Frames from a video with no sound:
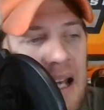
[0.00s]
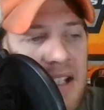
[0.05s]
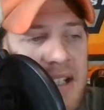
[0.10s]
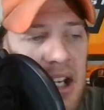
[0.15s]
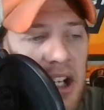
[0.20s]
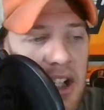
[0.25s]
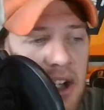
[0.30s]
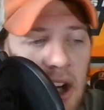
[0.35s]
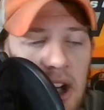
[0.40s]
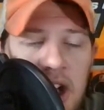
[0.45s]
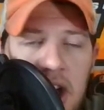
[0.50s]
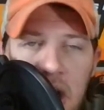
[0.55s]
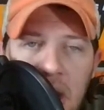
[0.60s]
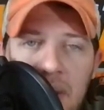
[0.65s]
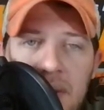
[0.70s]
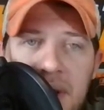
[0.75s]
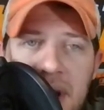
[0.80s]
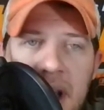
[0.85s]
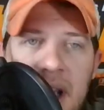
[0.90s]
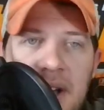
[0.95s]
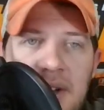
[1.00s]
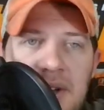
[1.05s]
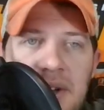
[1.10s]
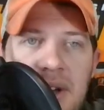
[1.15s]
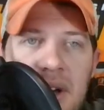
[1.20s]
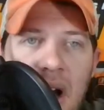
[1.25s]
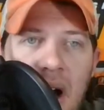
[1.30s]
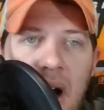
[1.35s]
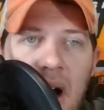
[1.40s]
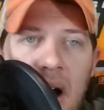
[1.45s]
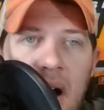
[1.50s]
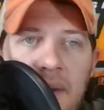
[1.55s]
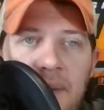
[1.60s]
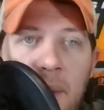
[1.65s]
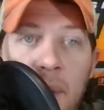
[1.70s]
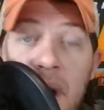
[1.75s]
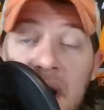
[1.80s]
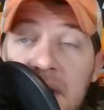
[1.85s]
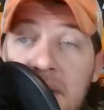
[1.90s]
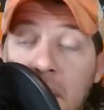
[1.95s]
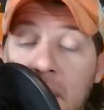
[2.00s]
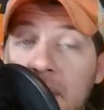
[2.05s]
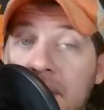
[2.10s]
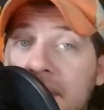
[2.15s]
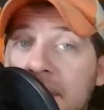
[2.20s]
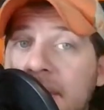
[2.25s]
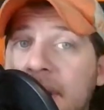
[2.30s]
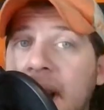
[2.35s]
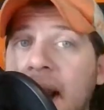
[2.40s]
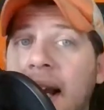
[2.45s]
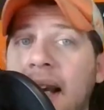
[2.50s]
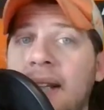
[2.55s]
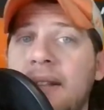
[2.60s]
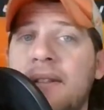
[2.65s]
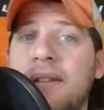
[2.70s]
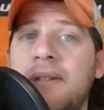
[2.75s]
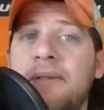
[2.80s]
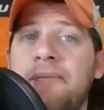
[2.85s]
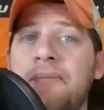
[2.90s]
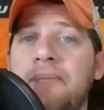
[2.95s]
good usage of resources, guys.